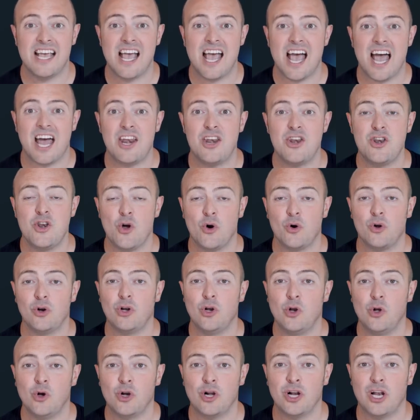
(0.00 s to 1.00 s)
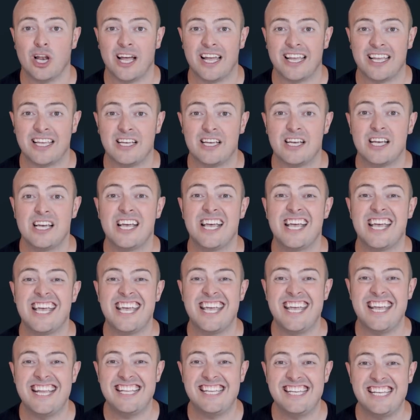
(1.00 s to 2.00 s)
and not look like a
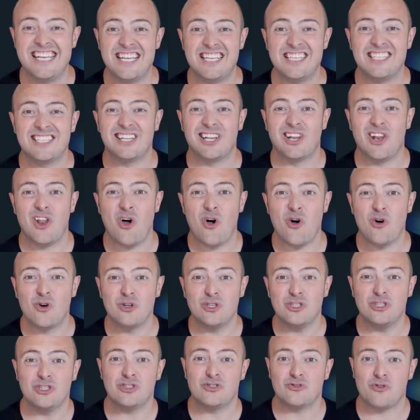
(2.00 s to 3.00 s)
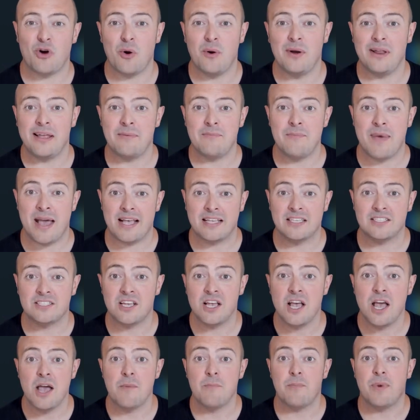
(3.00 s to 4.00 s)
hideous long scrolling mess
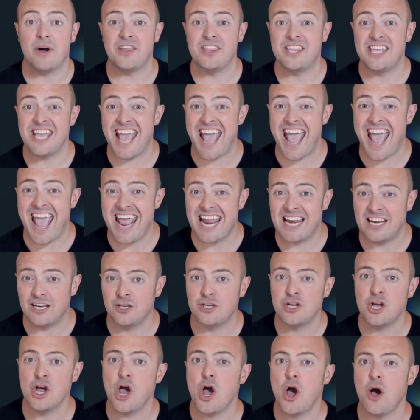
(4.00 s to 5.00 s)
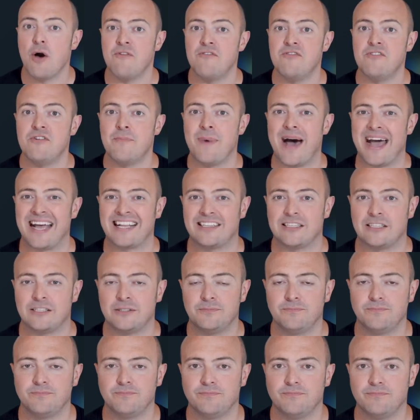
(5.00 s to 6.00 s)
by the end of the battle.
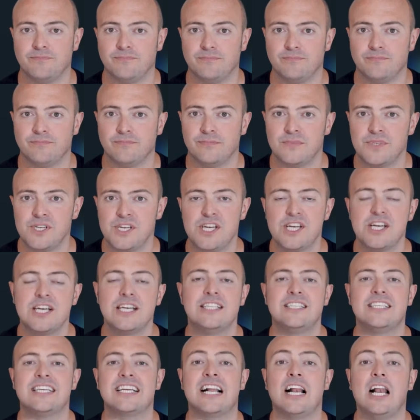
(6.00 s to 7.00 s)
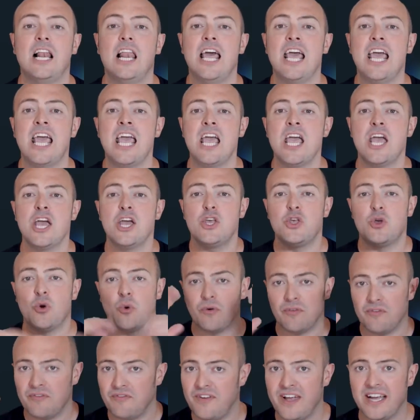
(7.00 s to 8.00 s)
Declare your
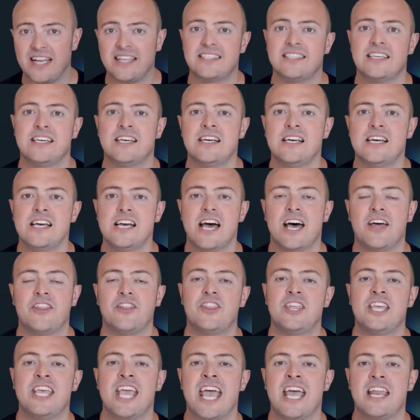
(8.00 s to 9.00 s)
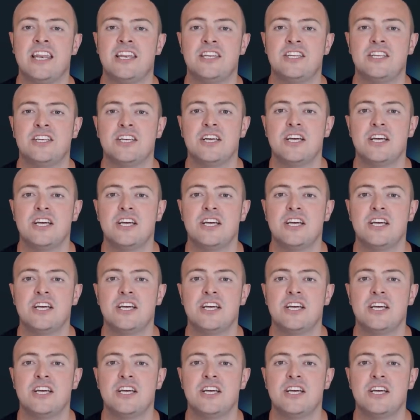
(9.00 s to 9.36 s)
victor at the end.